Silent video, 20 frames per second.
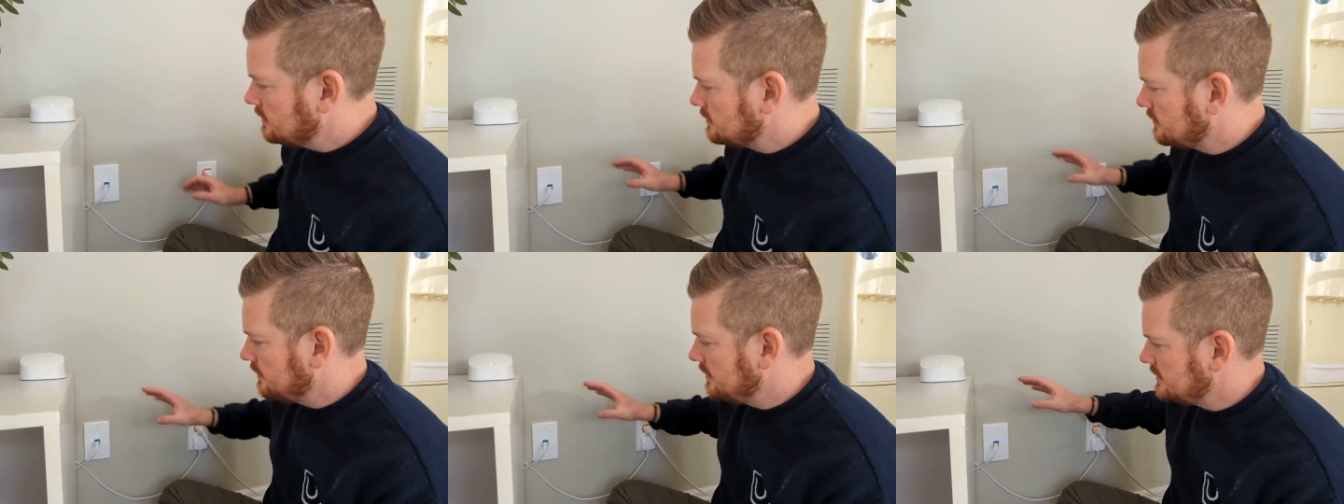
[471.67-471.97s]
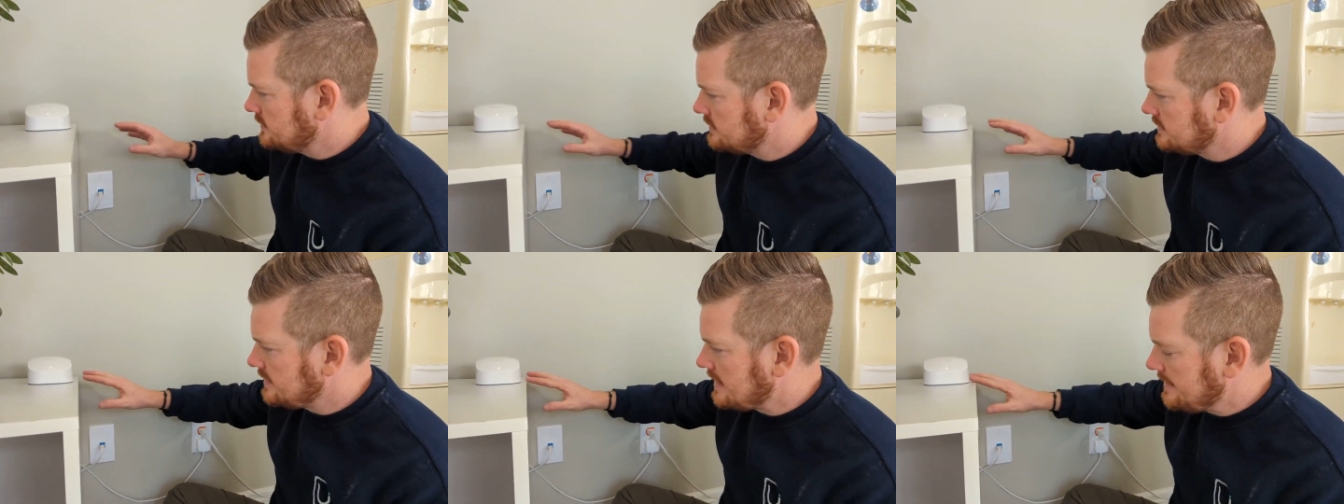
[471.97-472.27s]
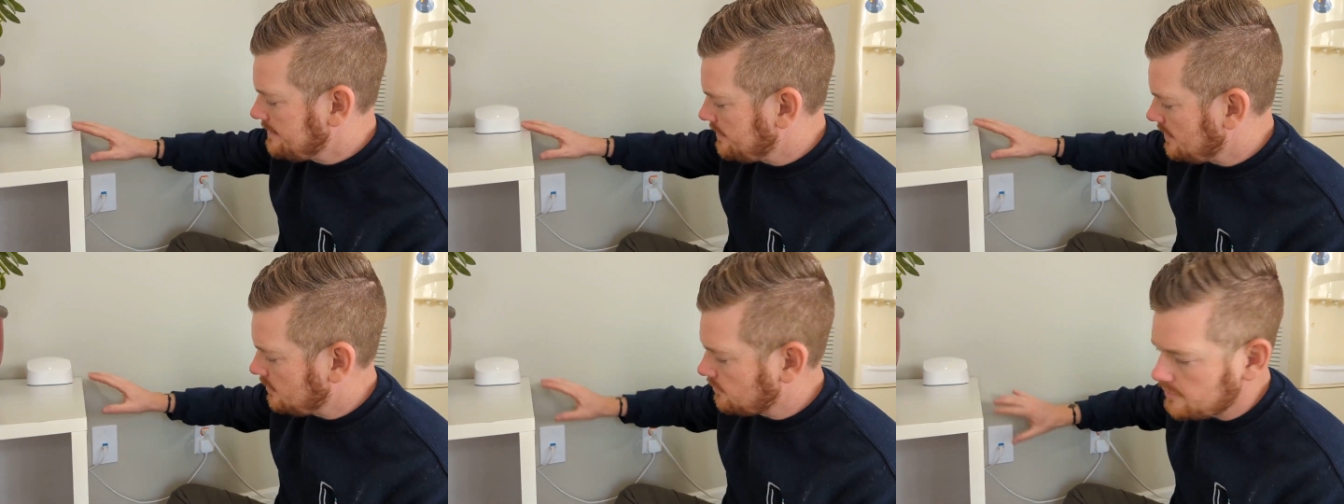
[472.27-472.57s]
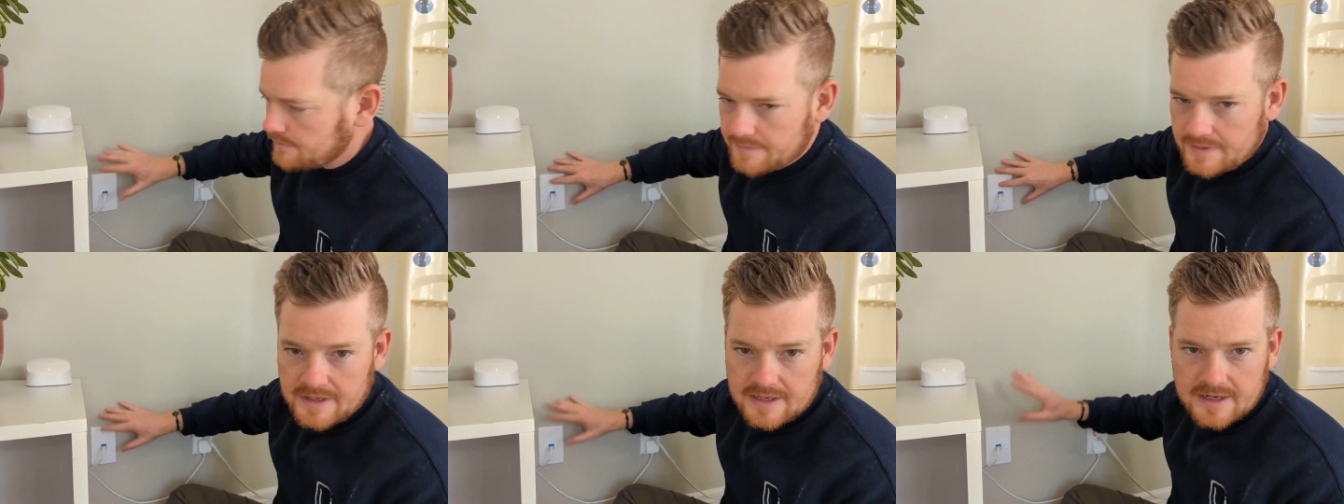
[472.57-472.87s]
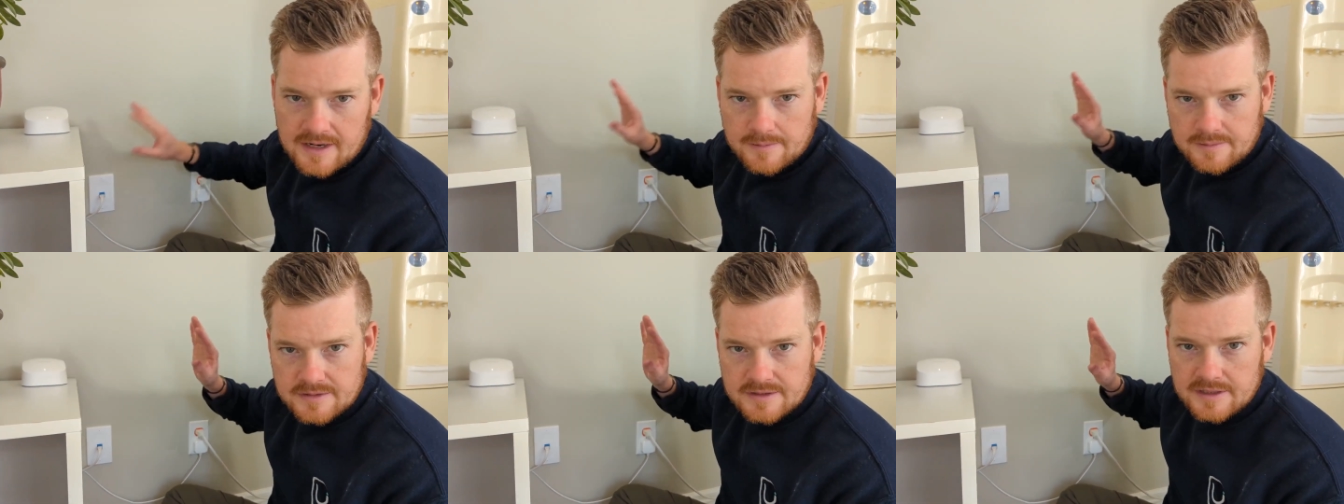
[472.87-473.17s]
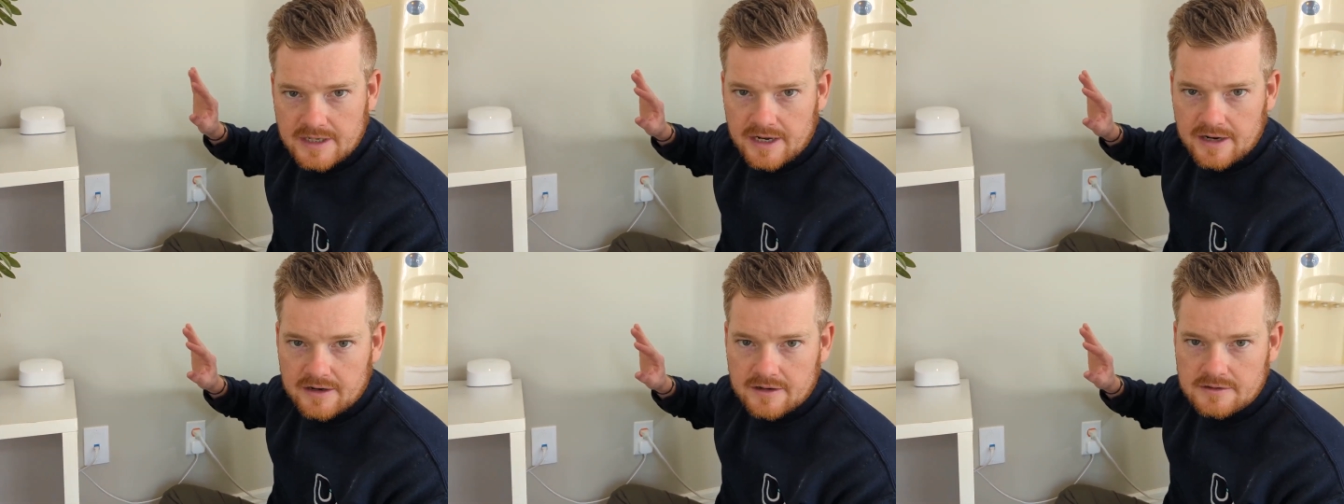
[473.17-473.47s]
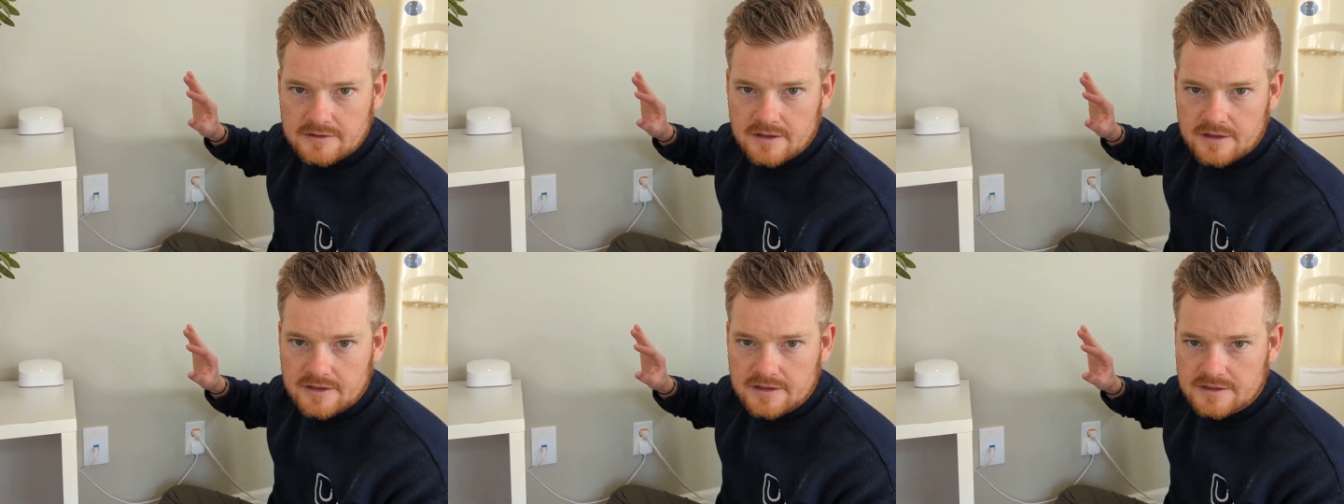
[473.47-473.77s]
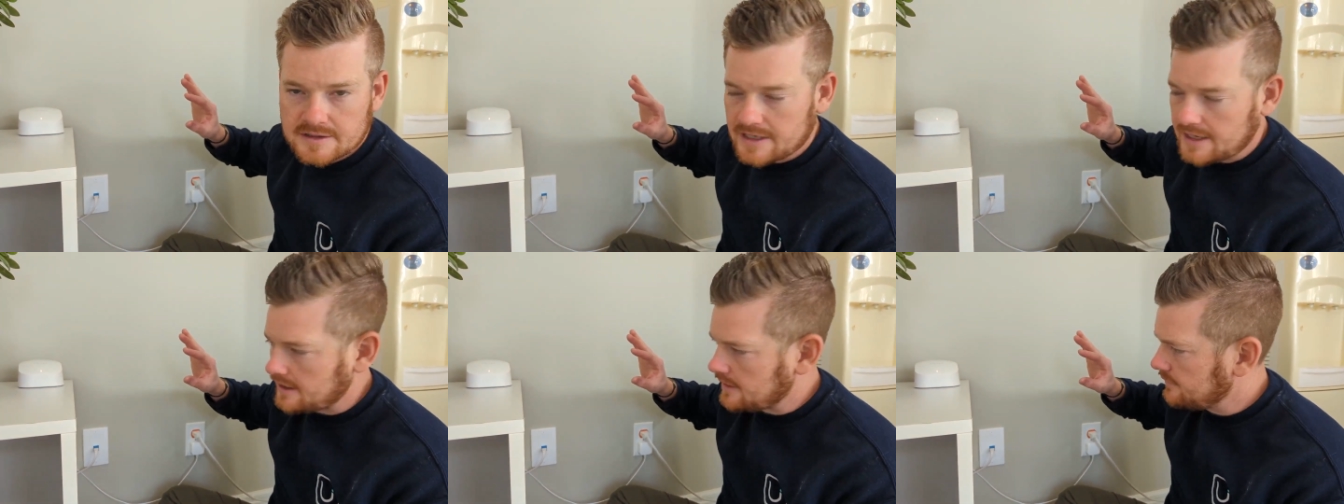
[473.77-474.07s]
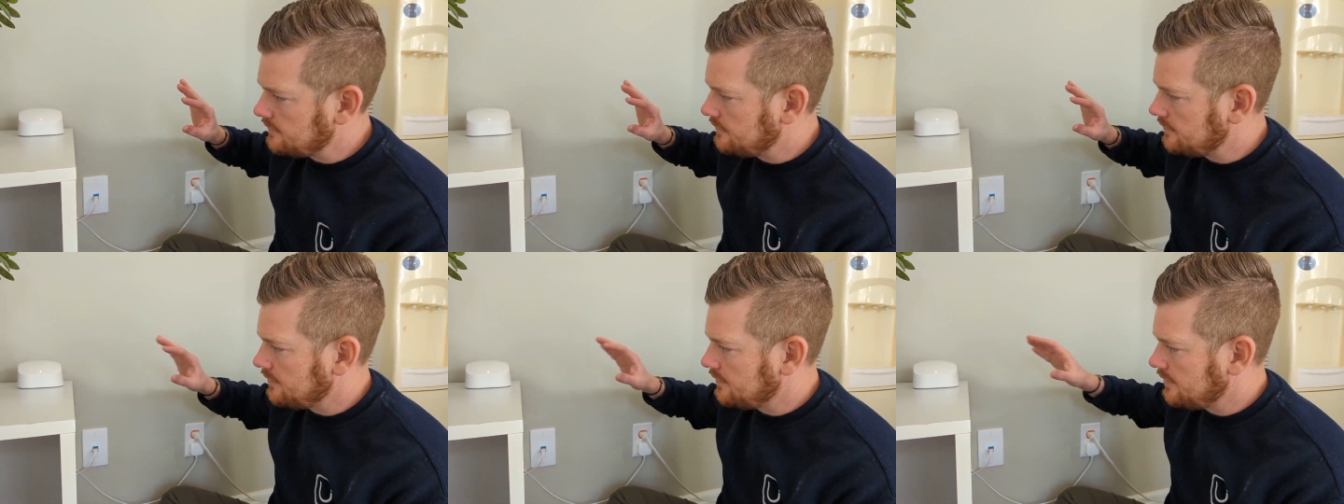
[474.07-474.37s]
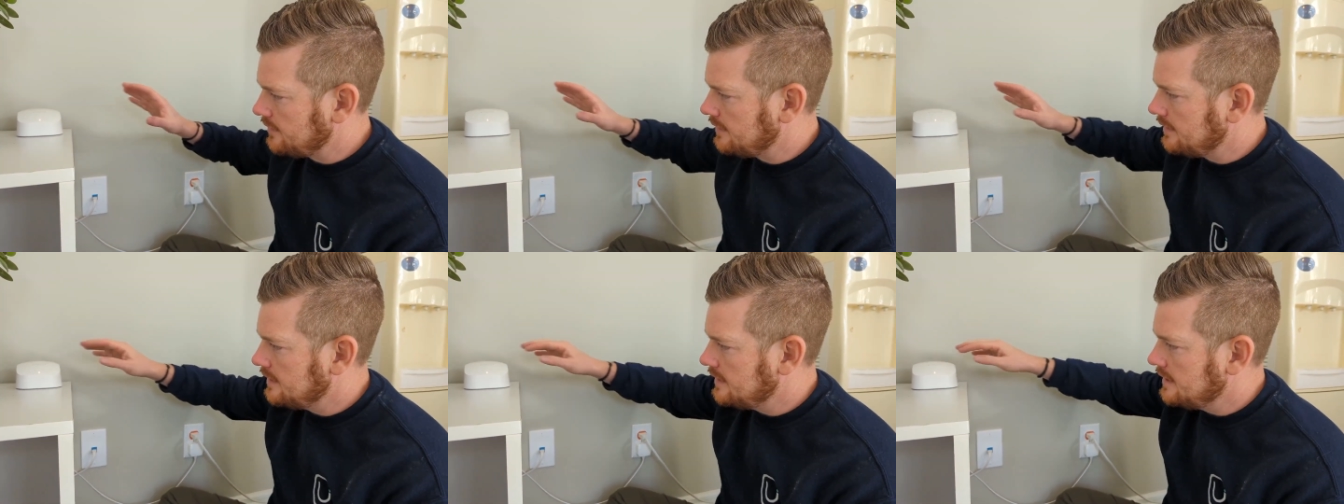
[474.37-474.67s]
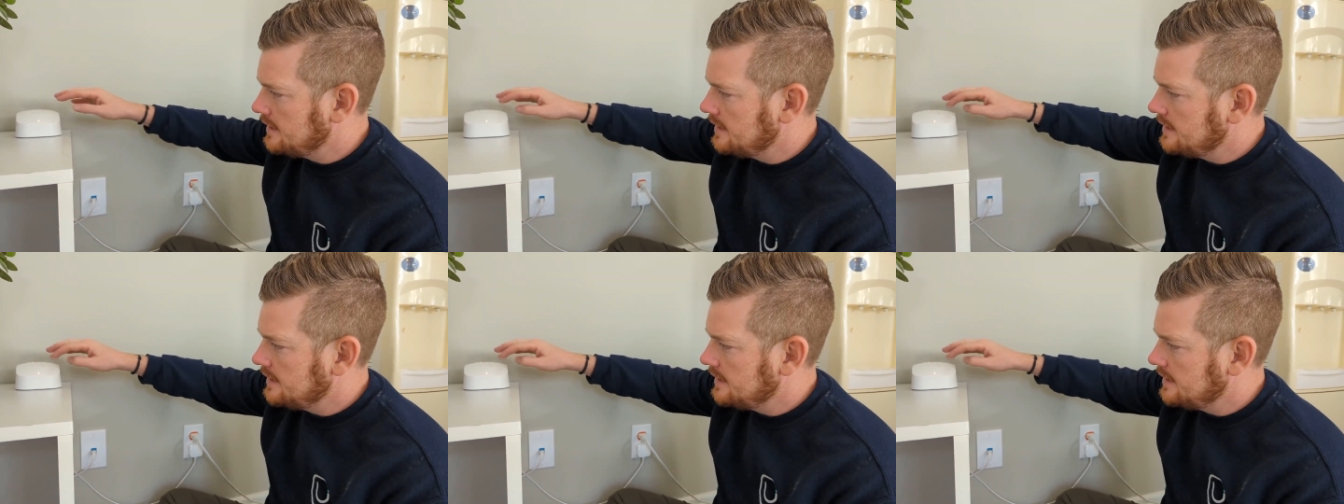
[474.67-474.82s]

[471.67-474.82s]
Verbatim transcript: So this step I'll repeat upstairs on the second floor.